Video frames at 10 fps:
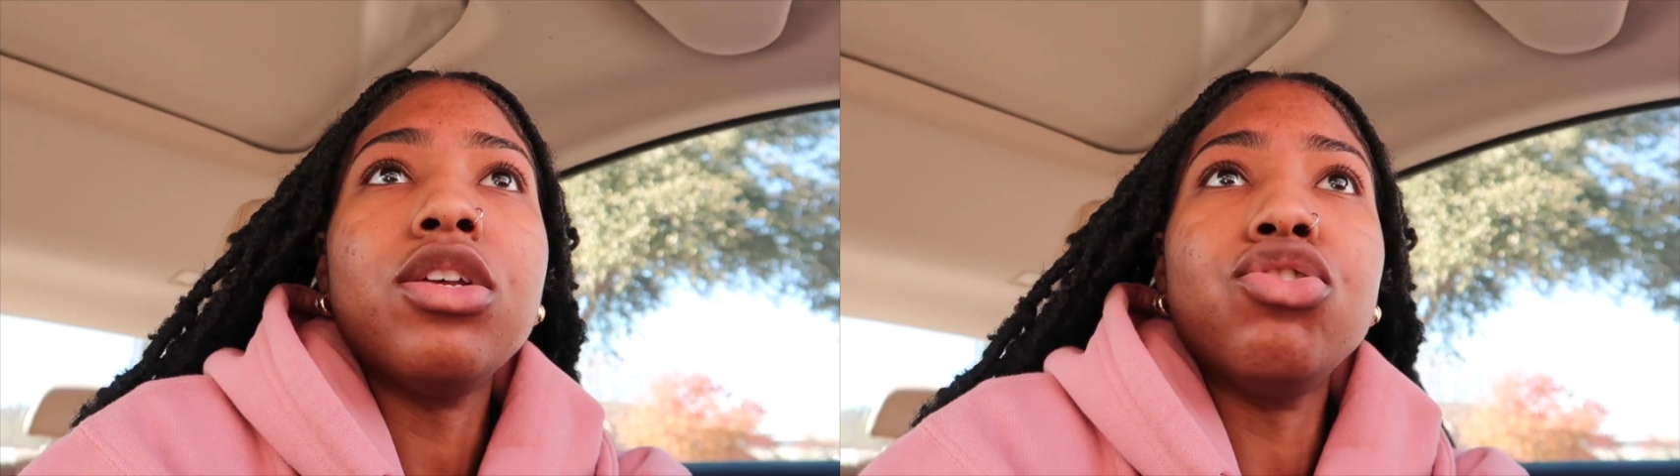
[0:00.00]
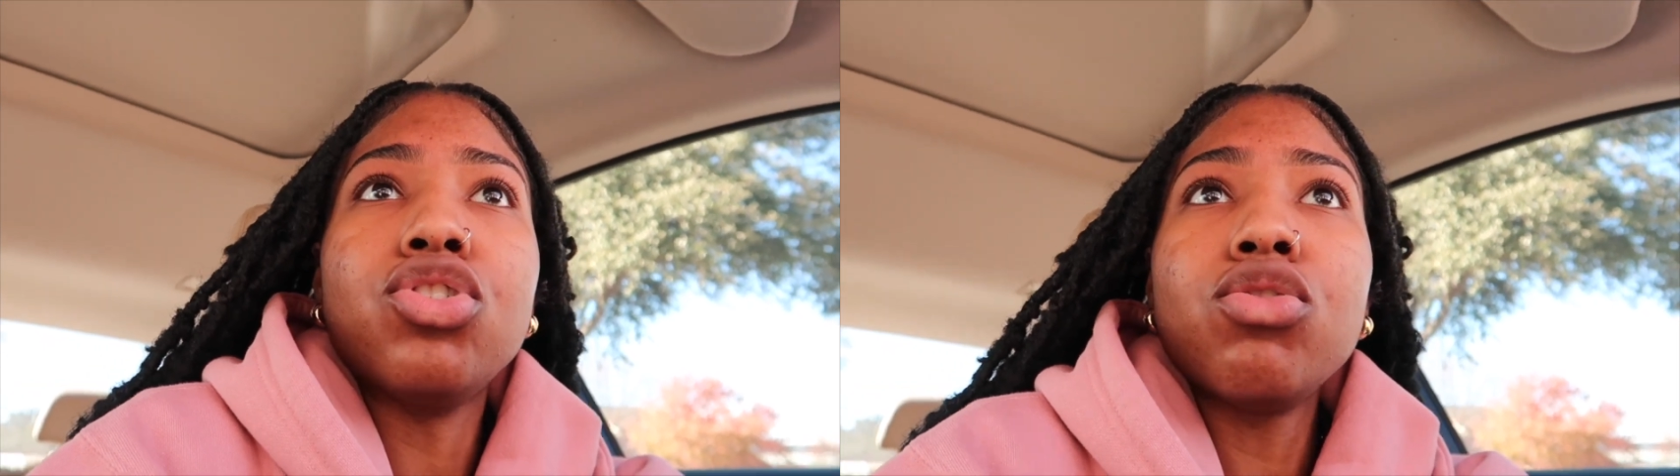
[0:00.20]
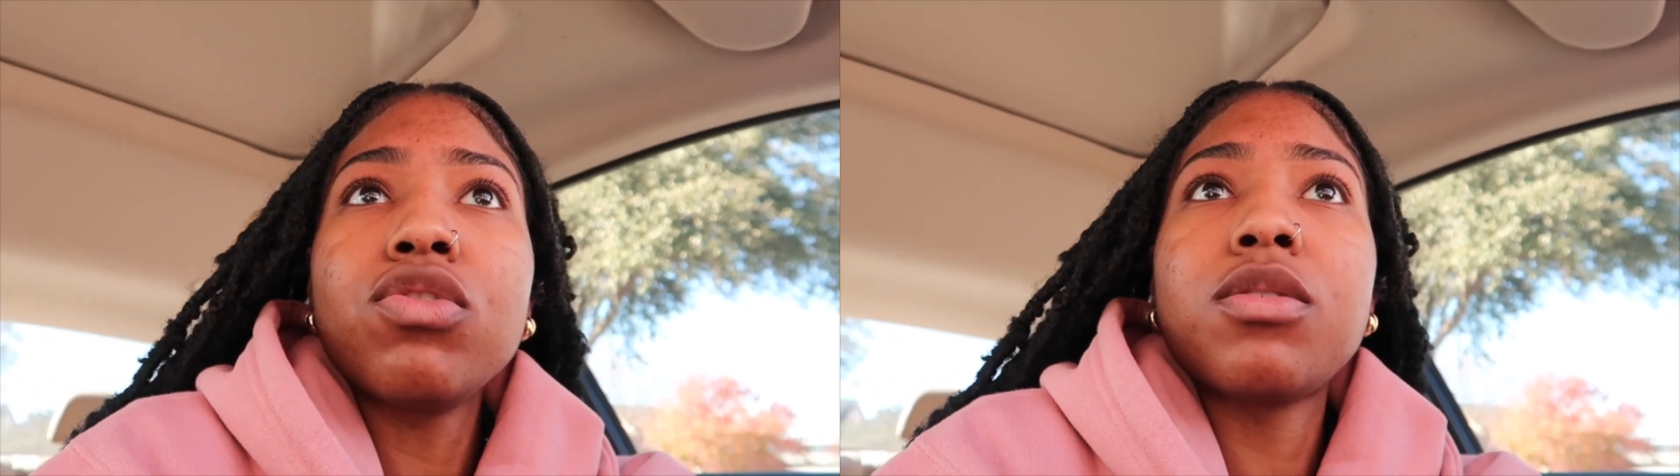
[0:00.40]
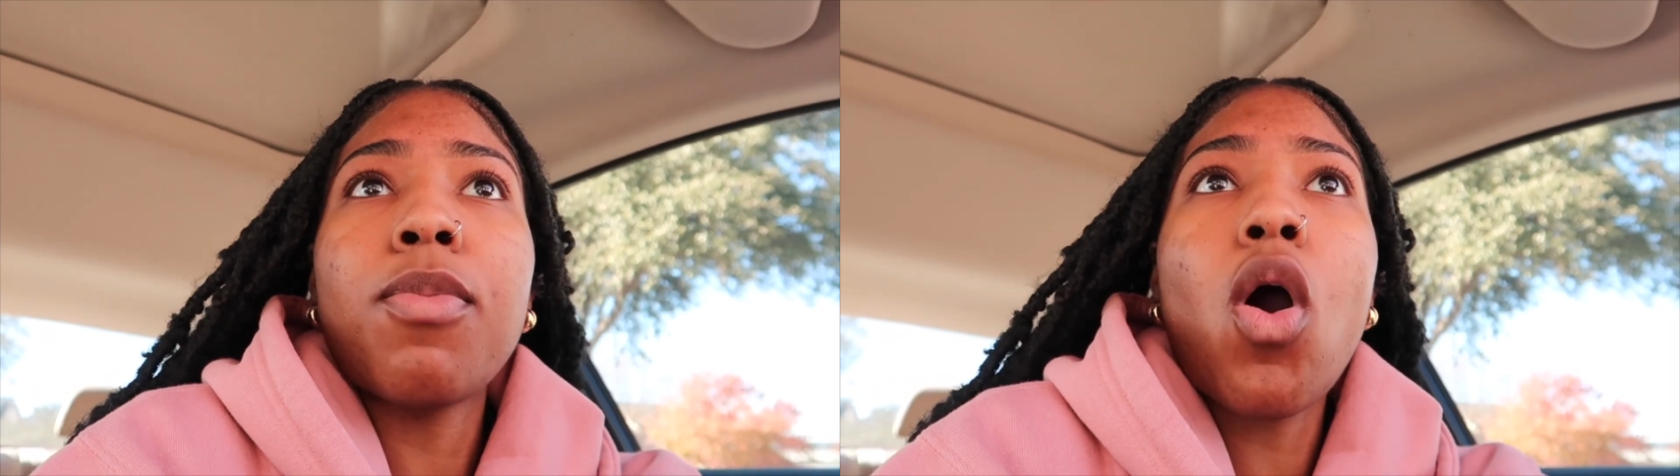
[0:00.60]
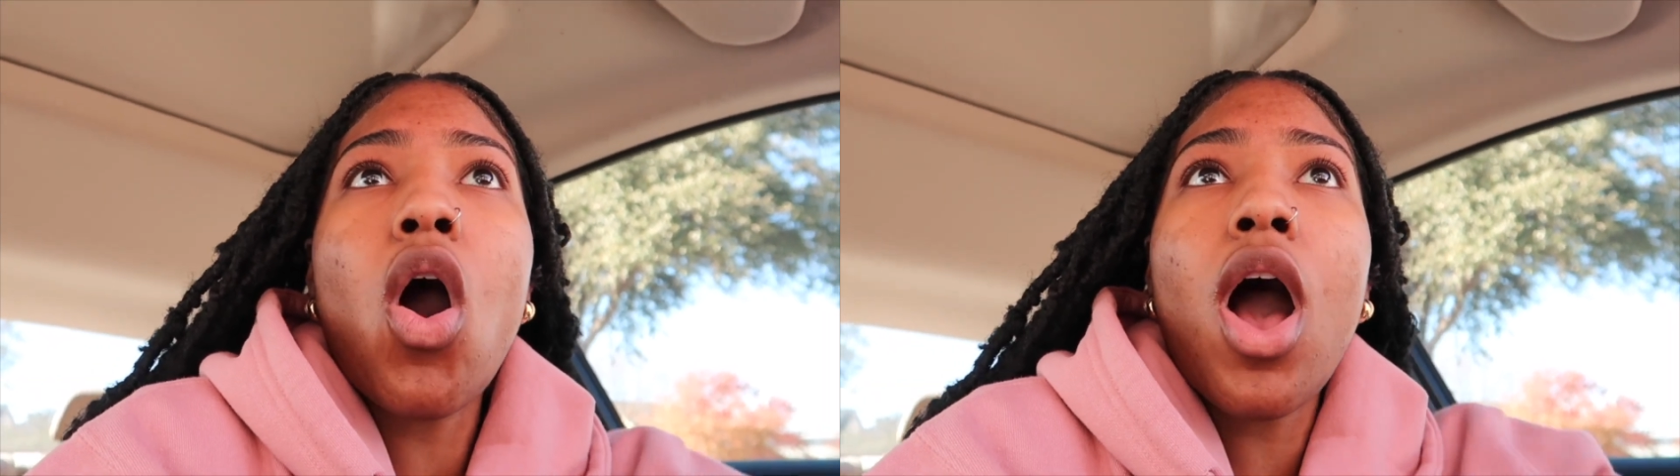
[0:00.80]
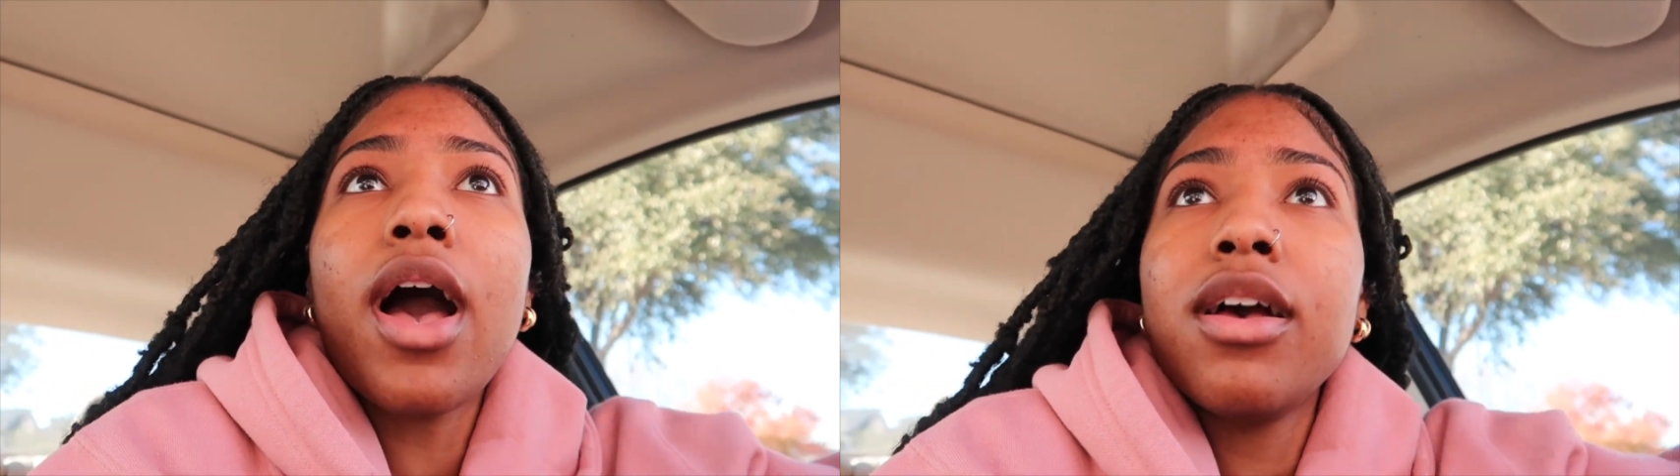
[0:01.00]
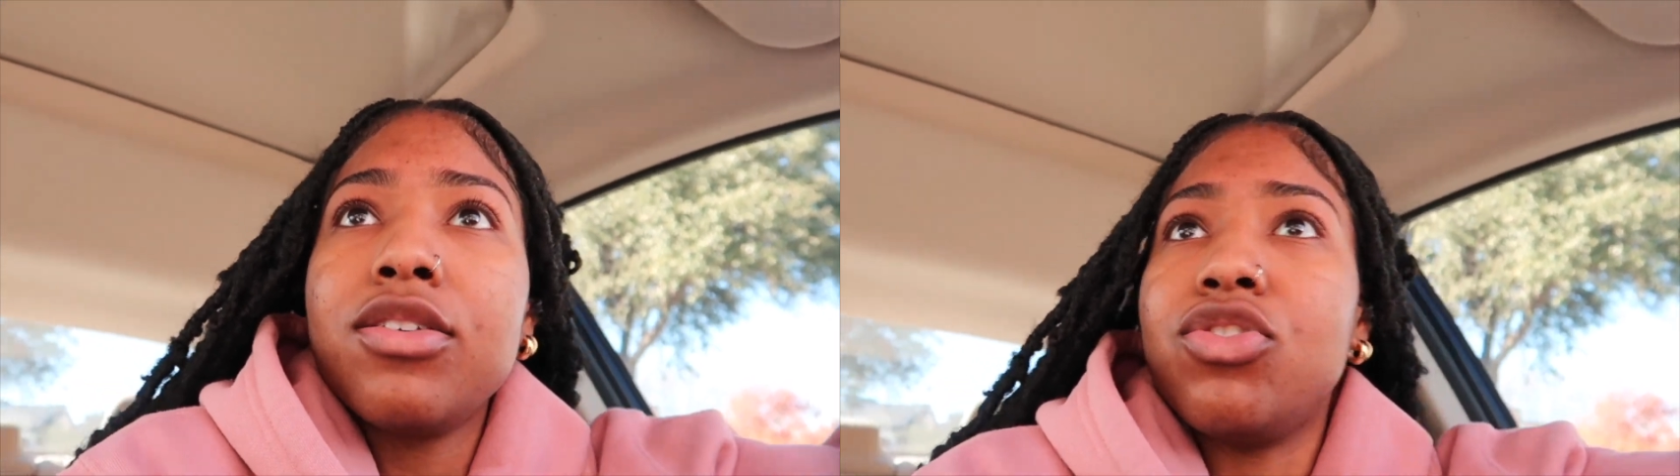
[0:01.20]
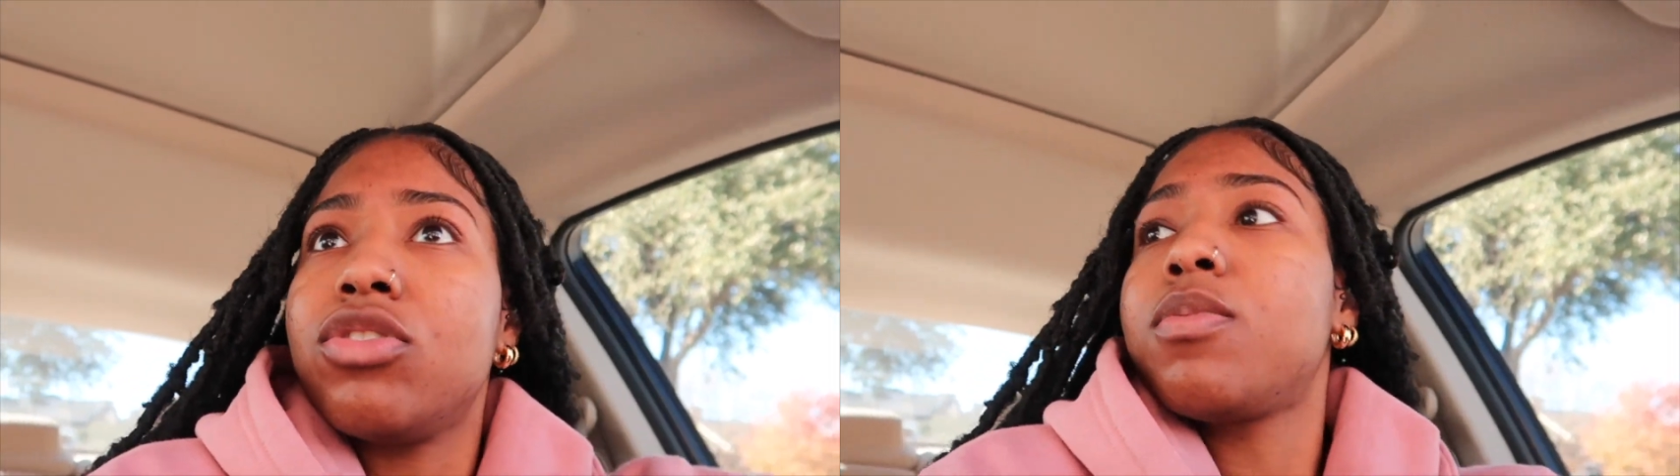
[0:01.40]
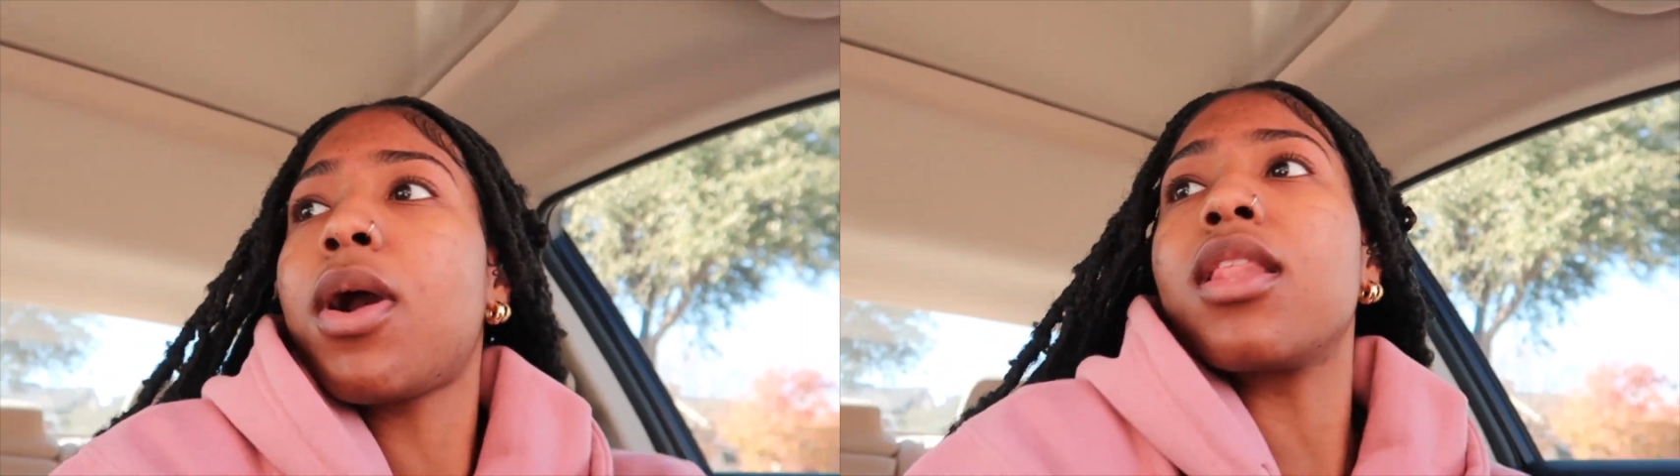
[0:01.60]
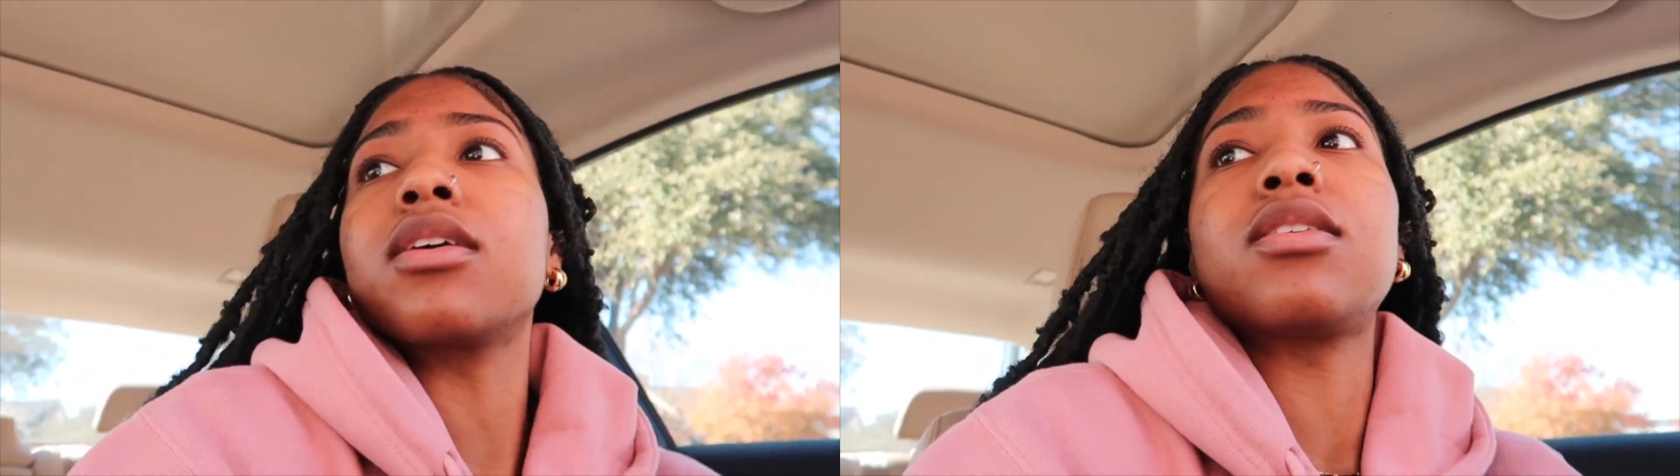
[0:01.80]
Juice bar. Juice
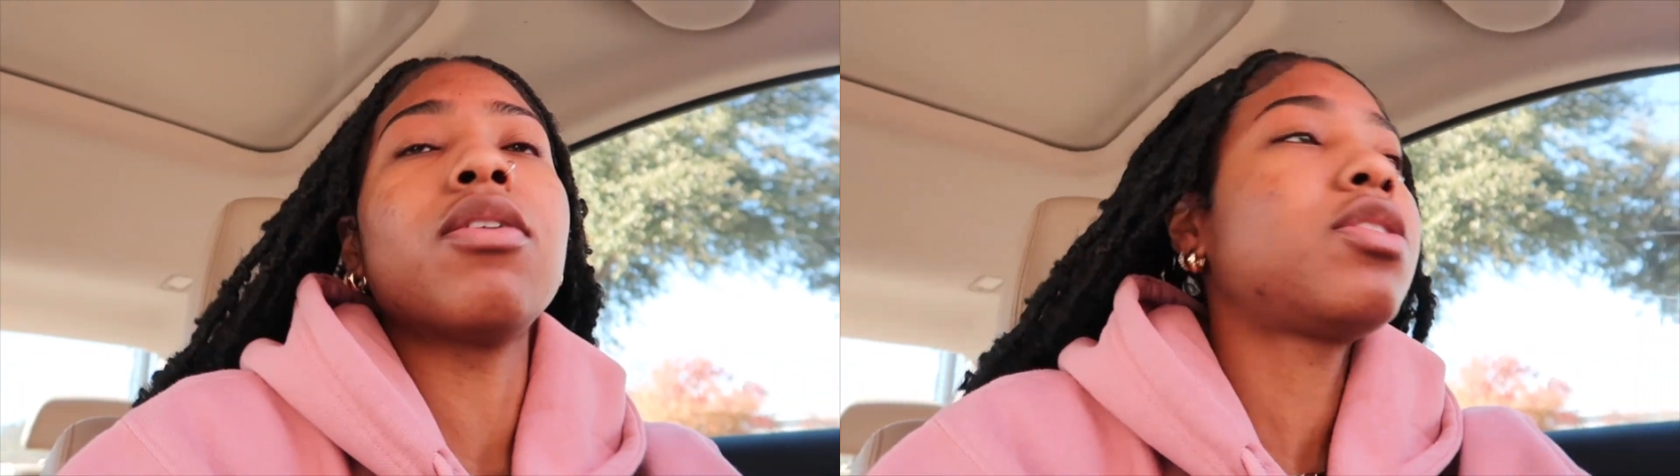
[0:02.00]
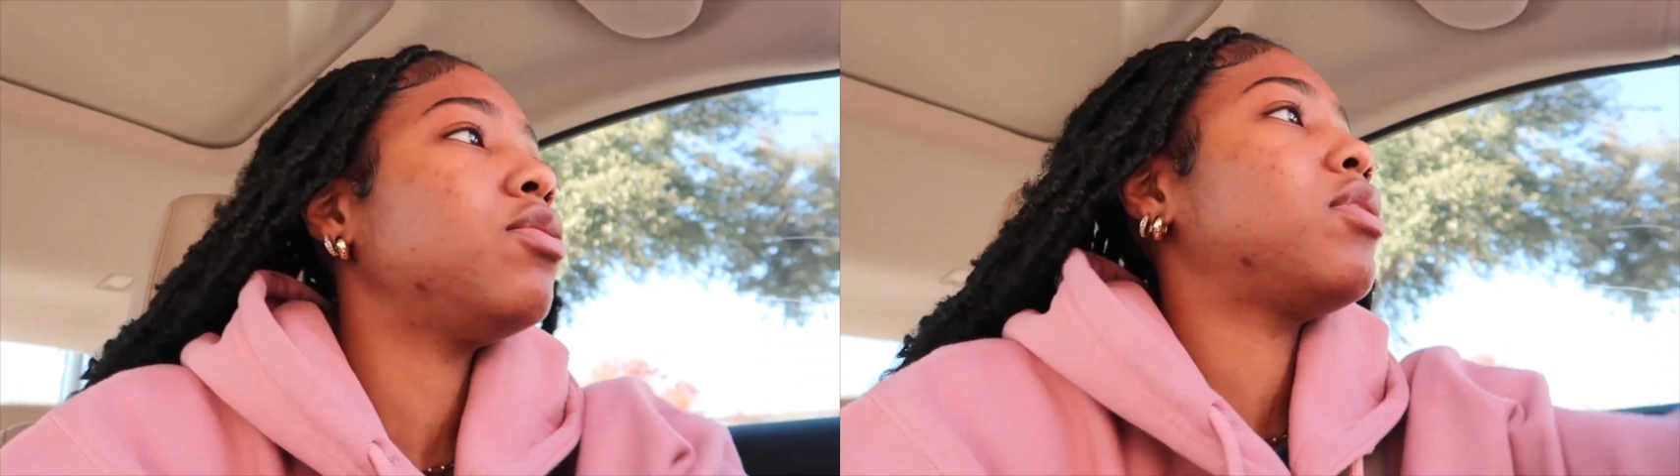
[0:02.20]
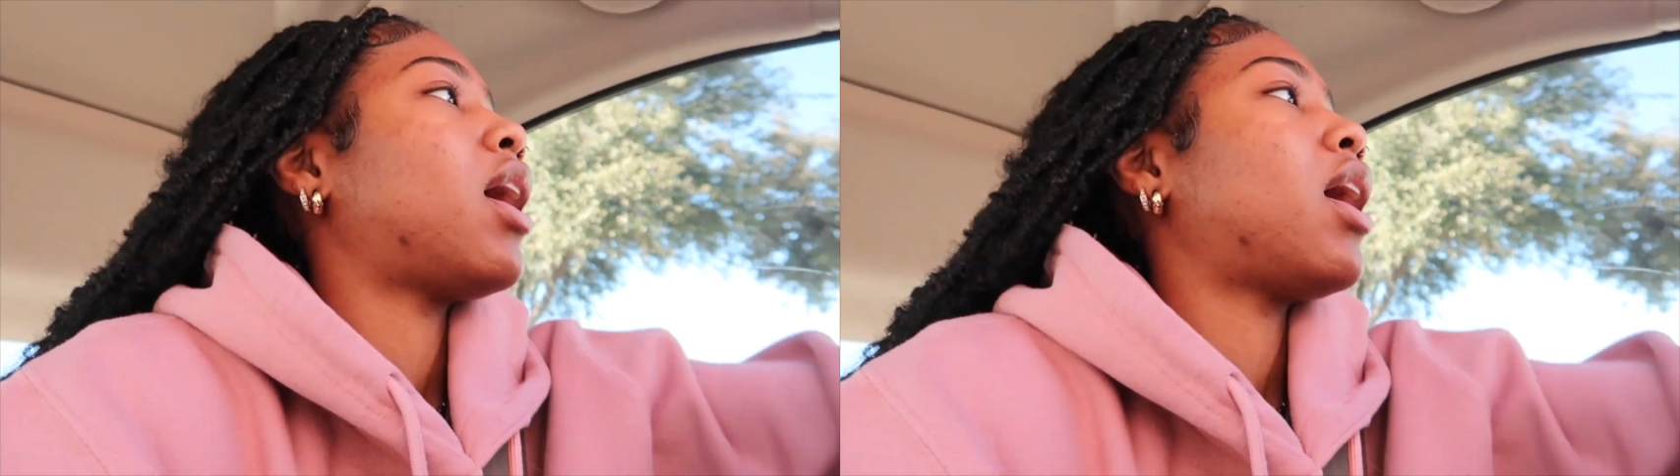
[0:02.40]
bar looks so cute,